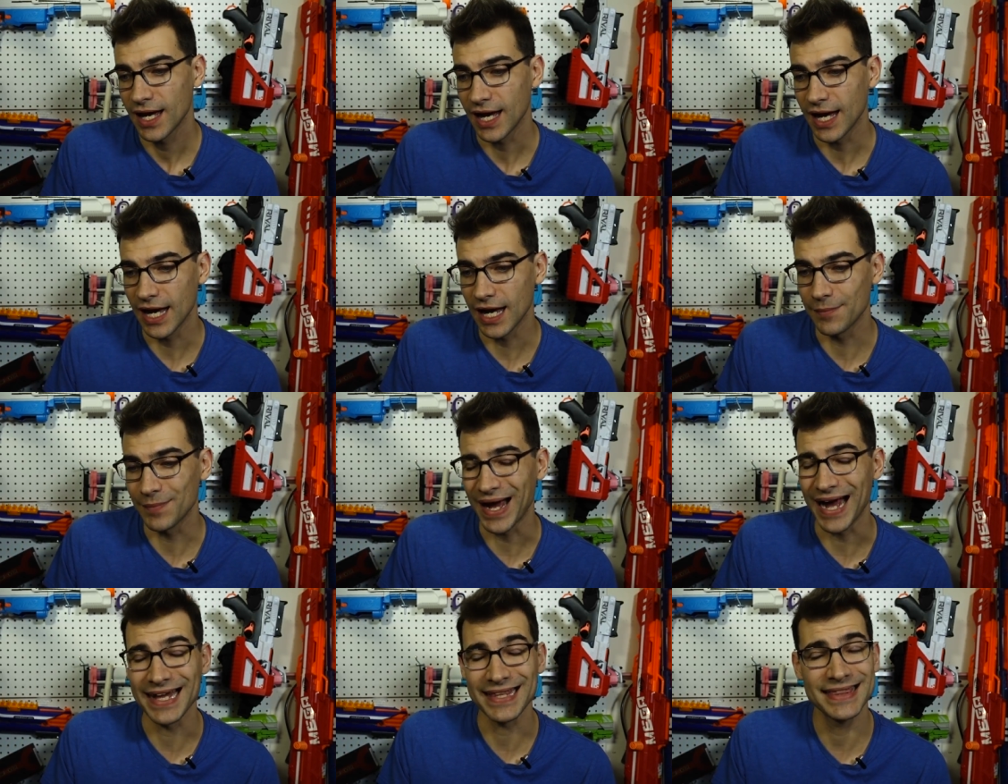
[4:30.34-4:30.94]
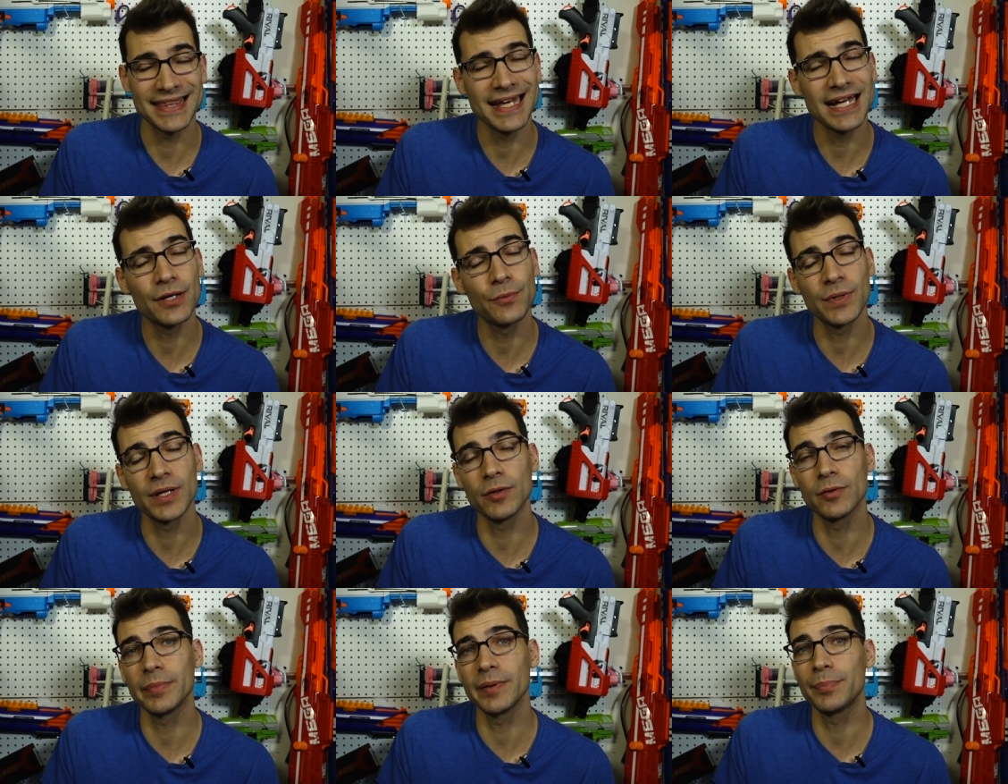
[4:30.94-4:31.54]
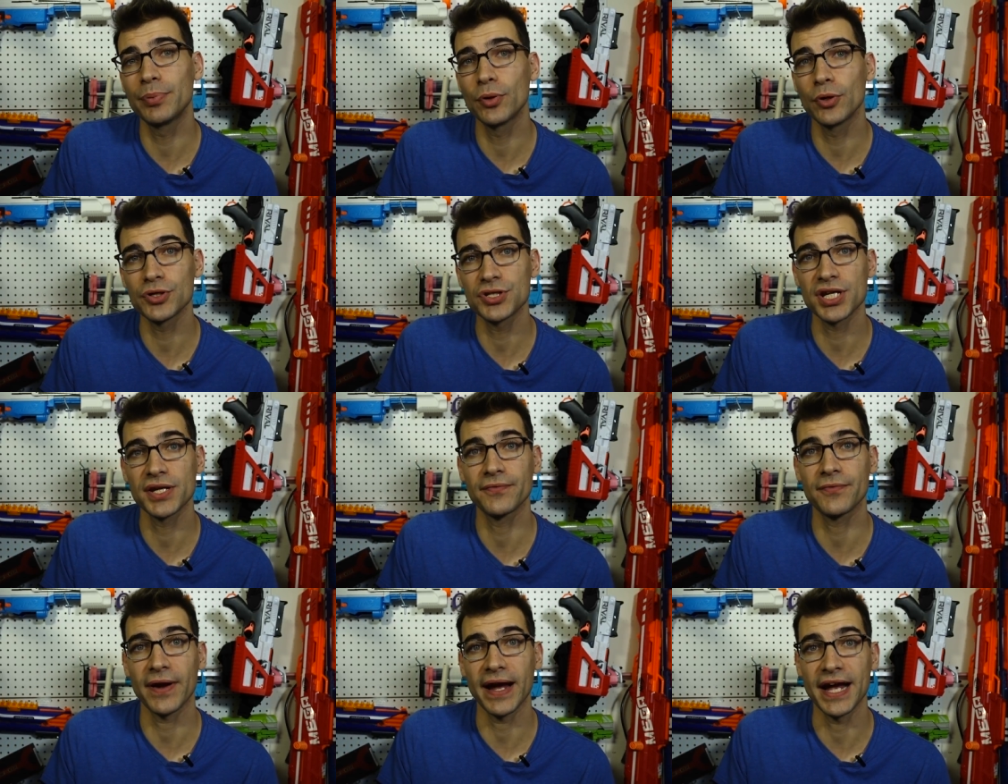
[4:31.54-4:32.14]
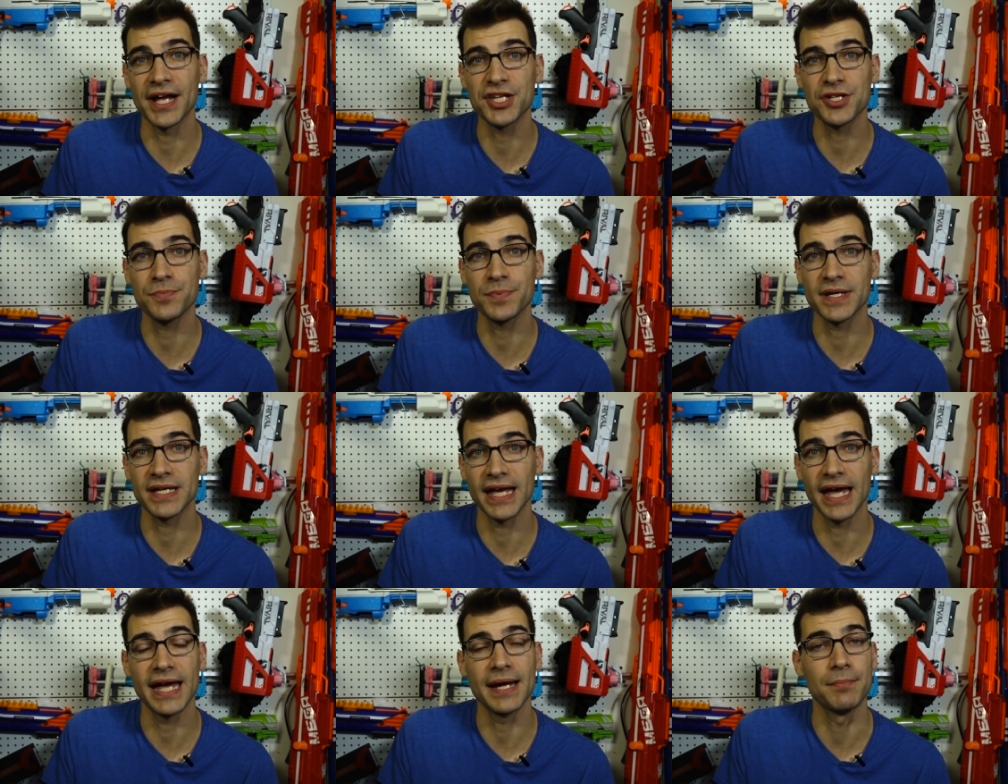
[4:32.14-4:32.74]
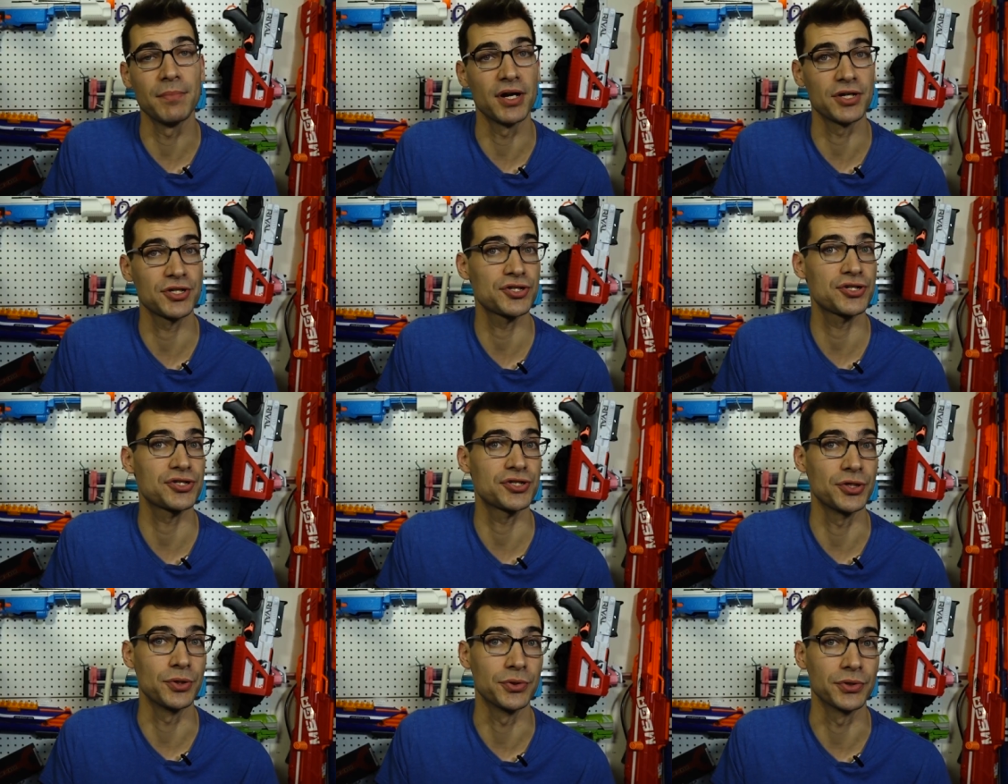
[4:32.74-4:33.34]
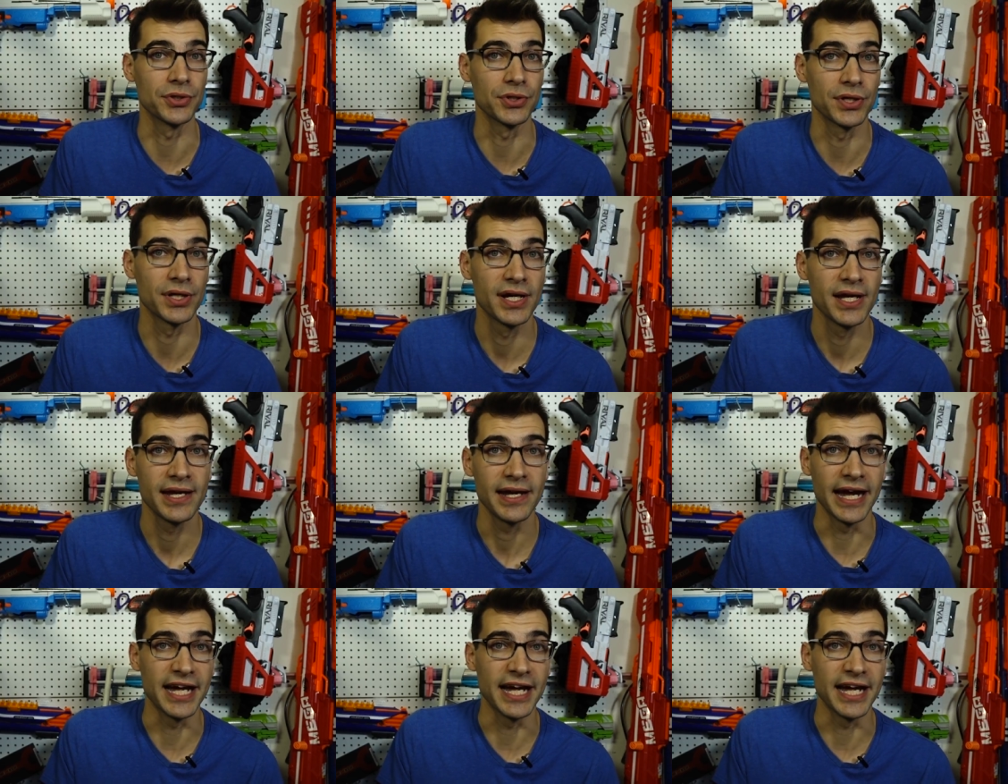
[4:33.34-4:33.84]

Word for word: um, I think we would be pushing for HPA much sooner.